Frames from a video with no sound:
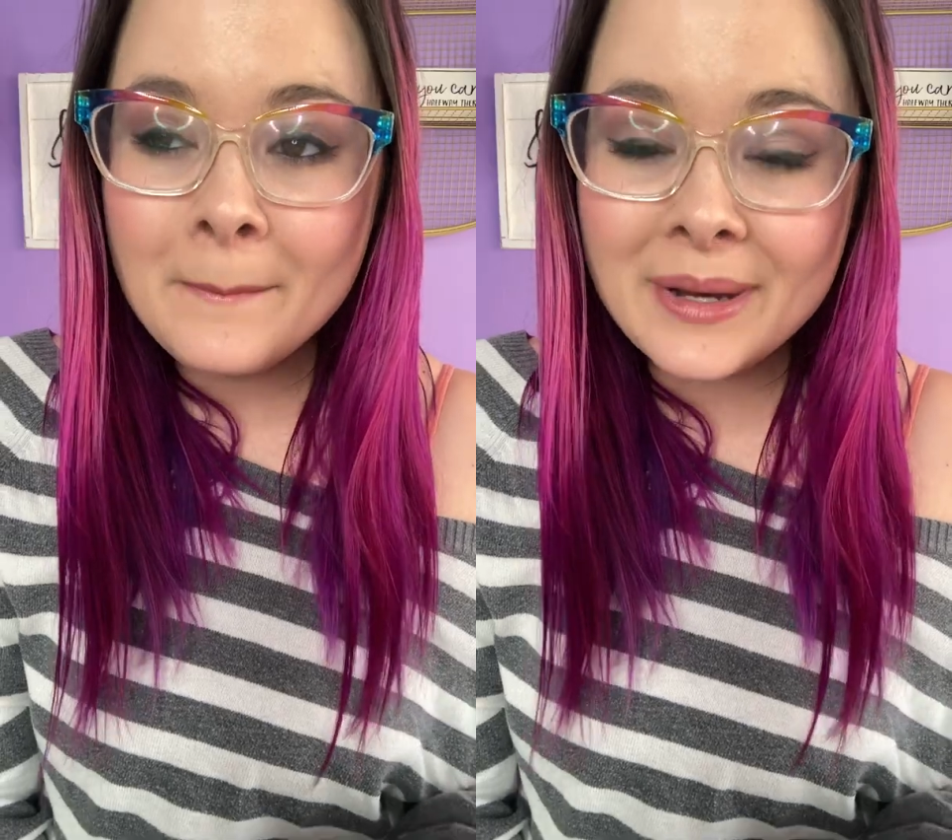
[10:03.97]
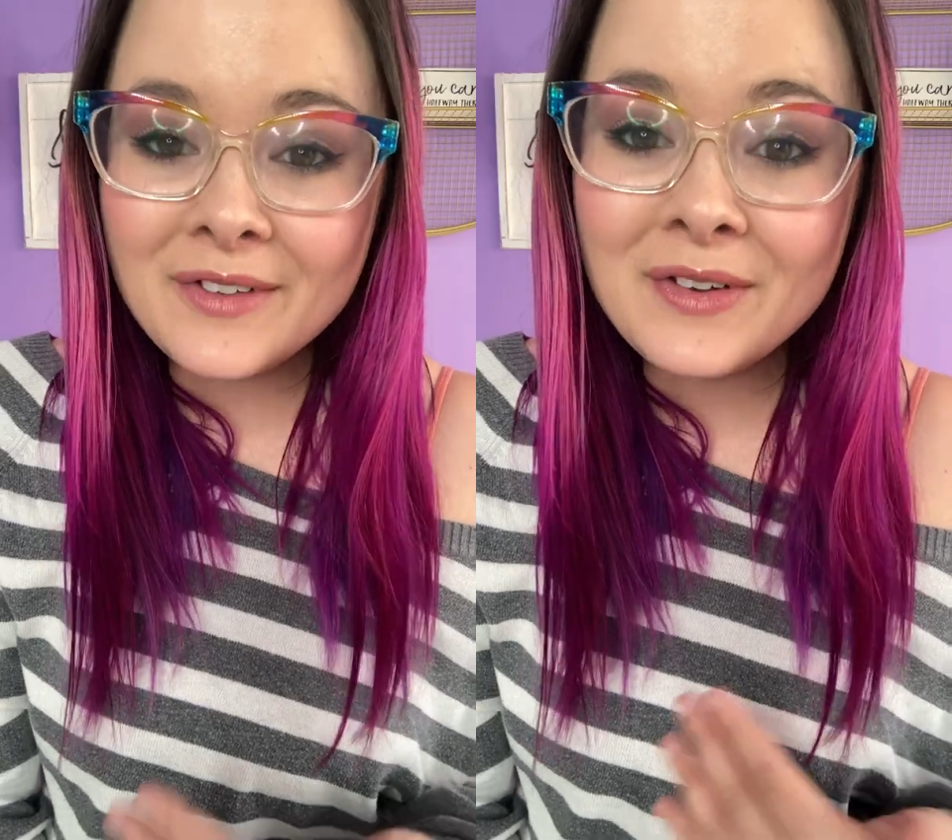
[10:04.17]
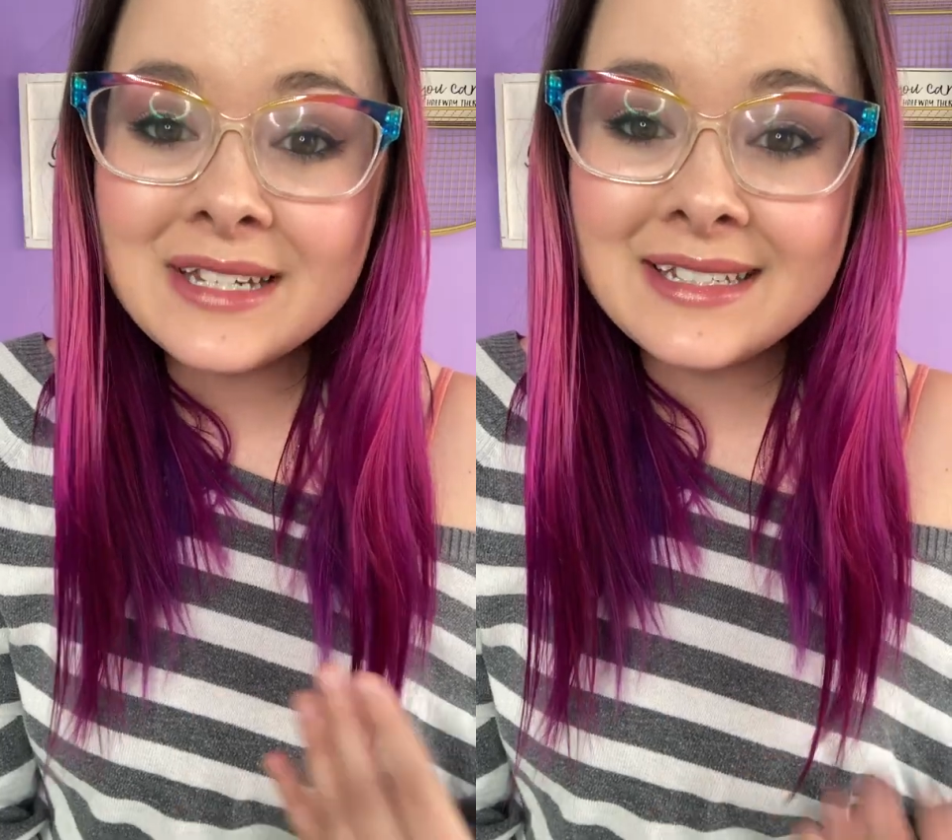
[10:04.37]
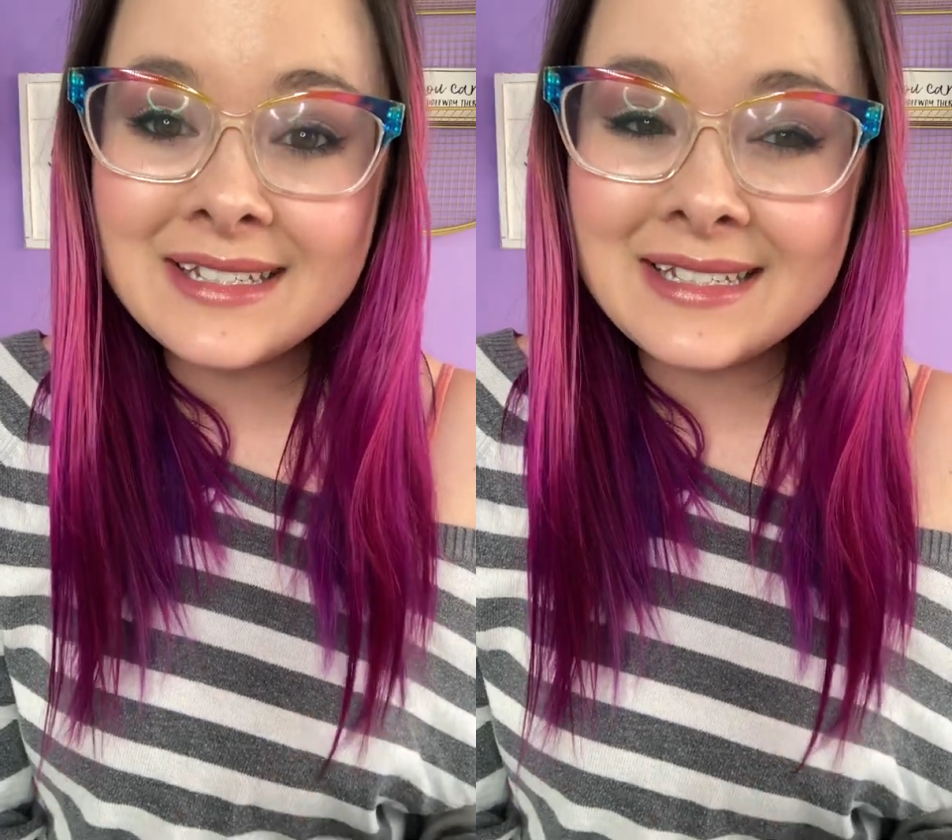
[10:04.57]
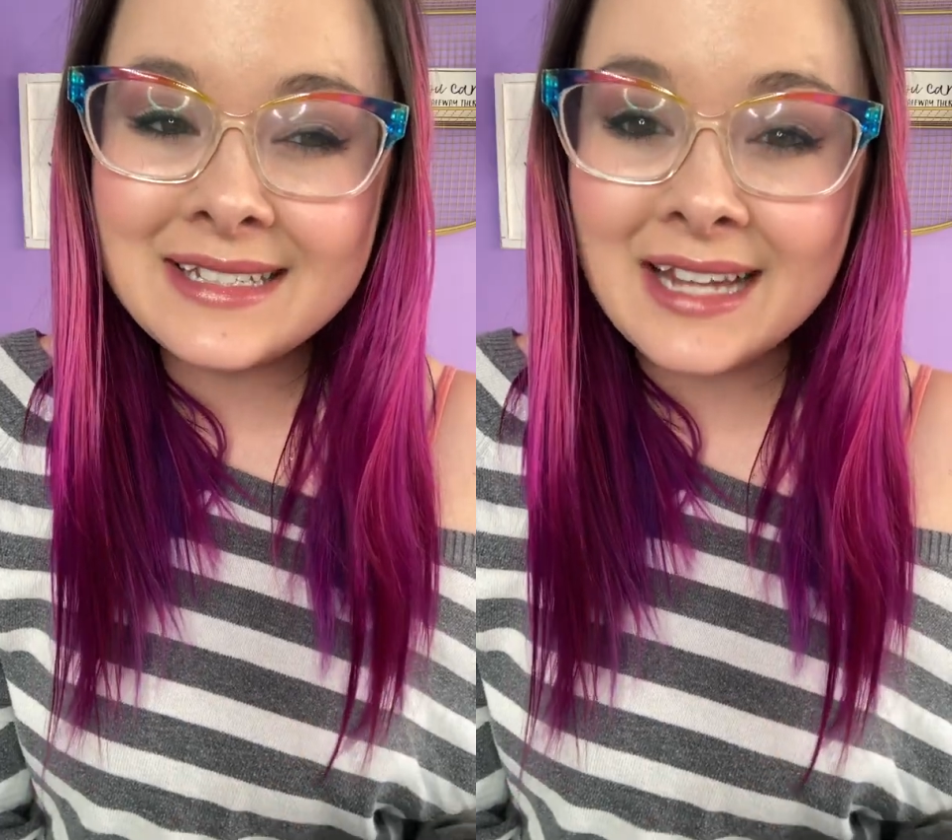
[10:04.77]
But if it
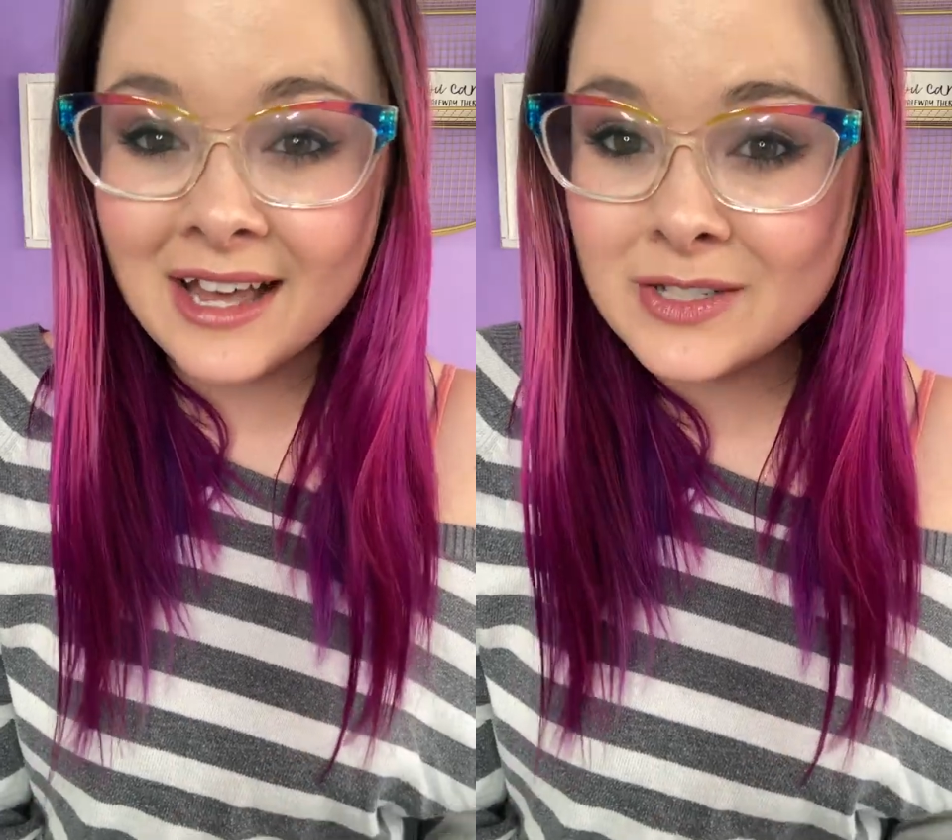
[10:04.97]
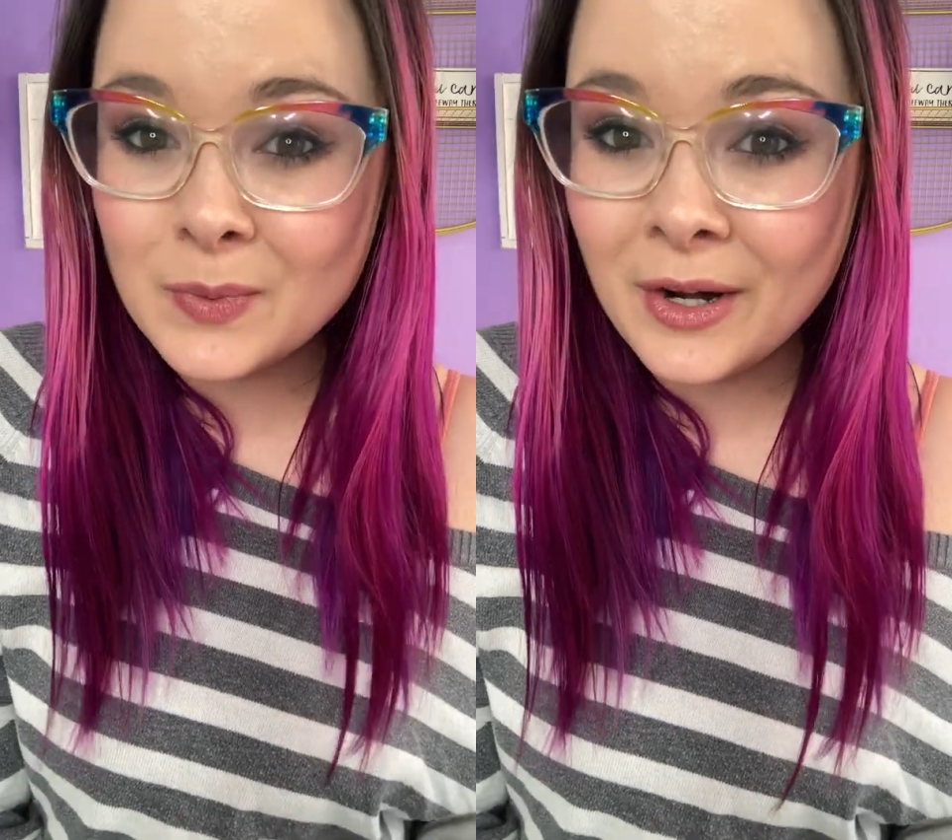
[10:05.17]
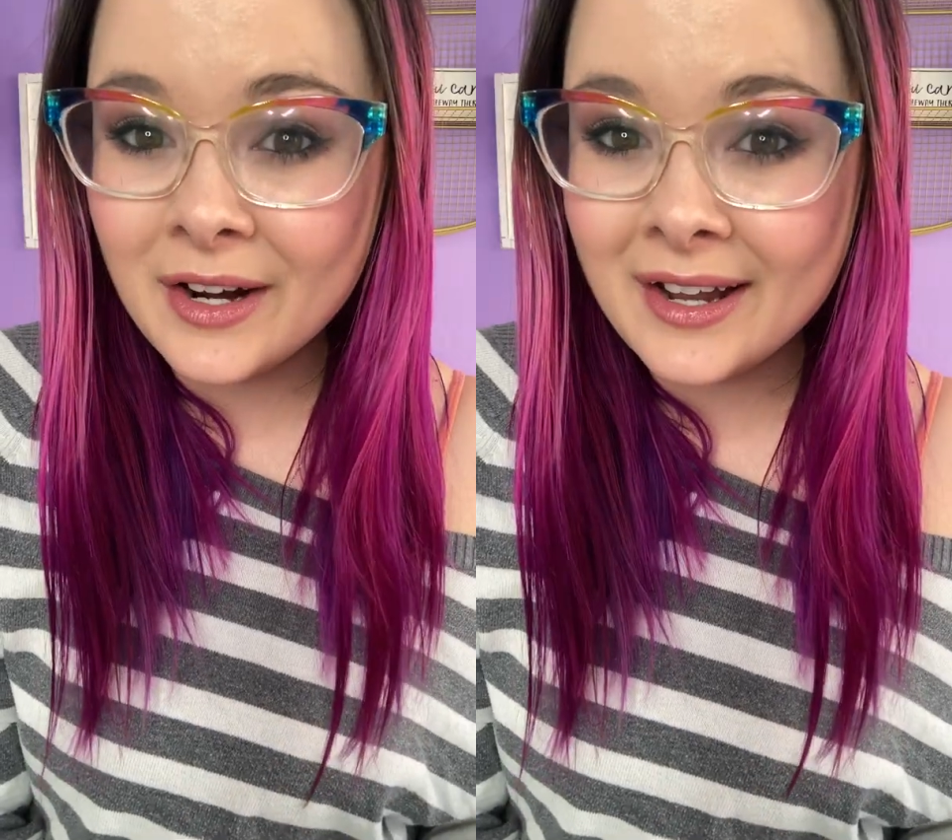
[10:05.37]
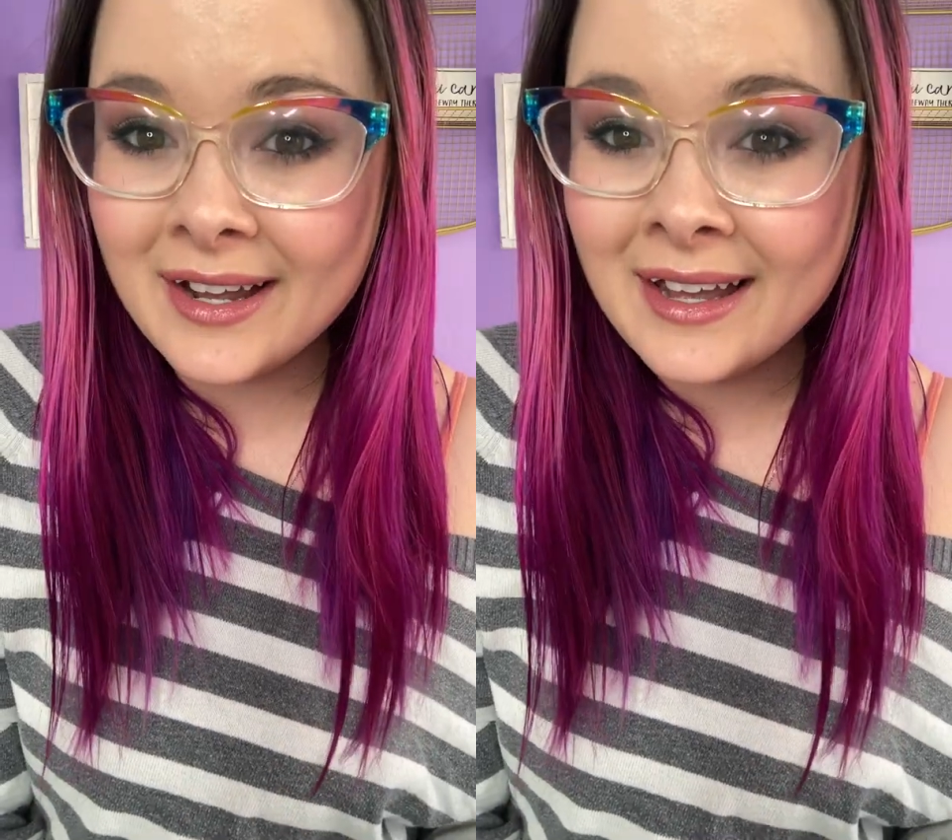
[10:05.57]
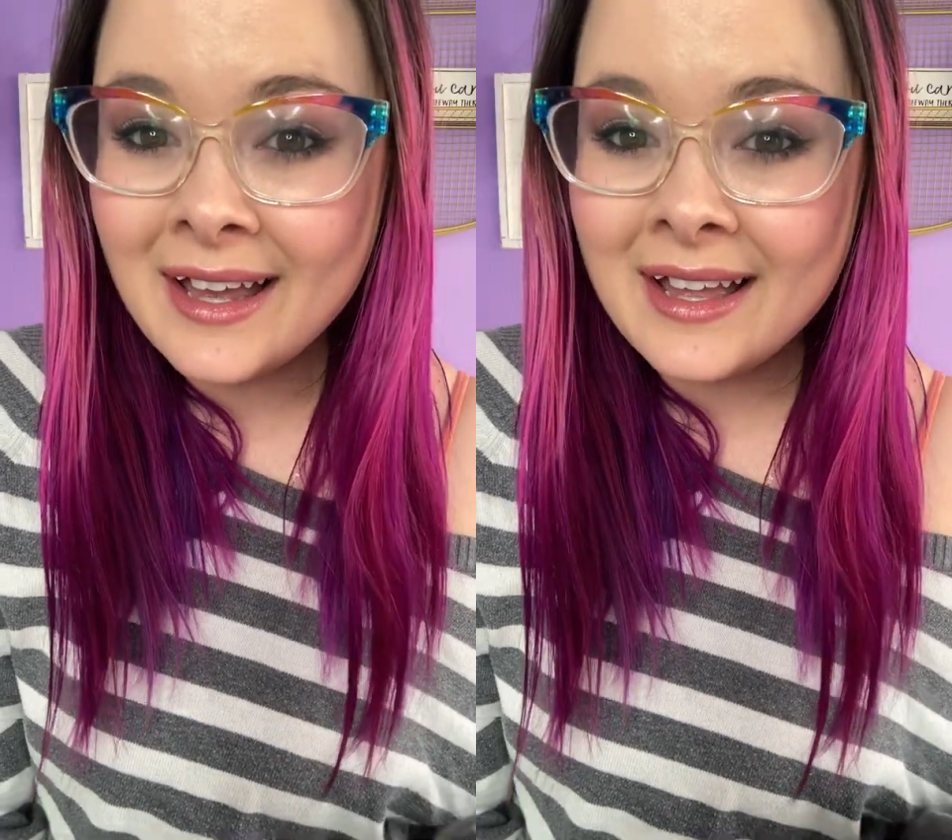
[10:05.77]
does work,